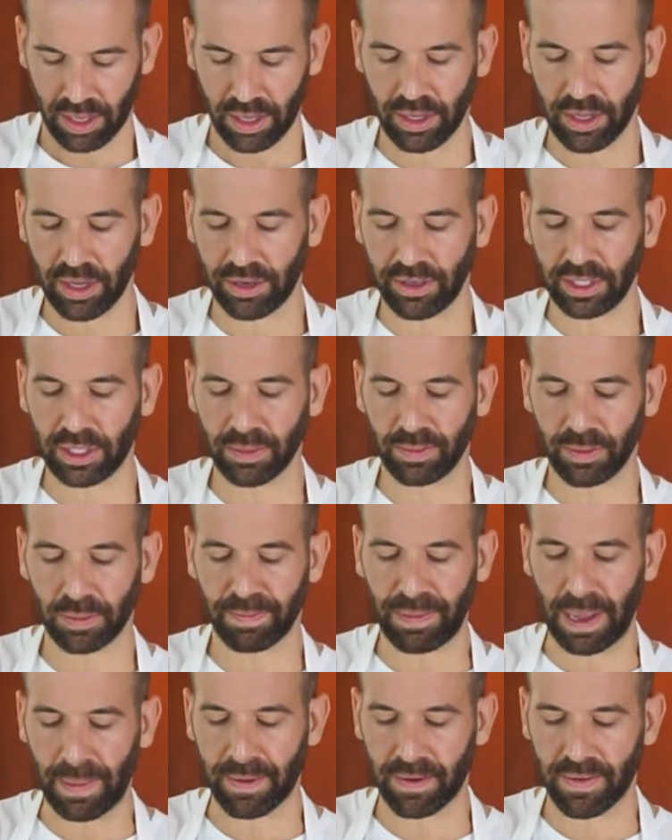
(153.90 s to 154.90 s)
You don't need to put
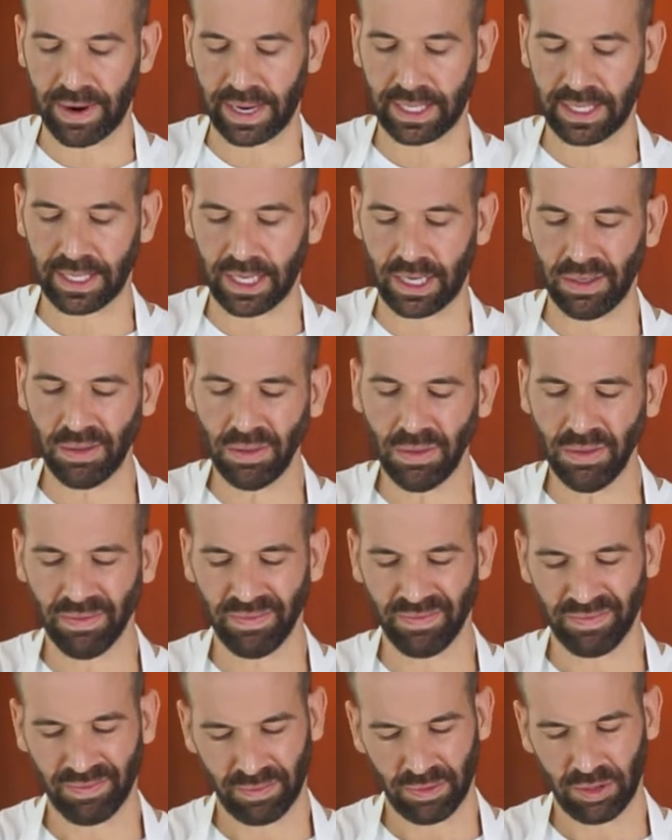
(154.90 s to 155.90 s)
pepper right now.
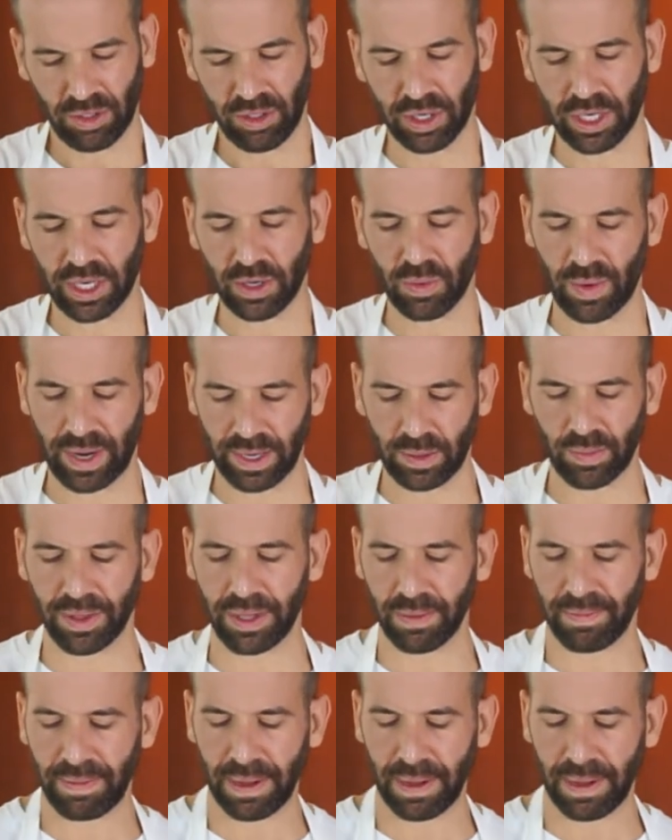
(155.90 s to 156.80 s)
You can wait with the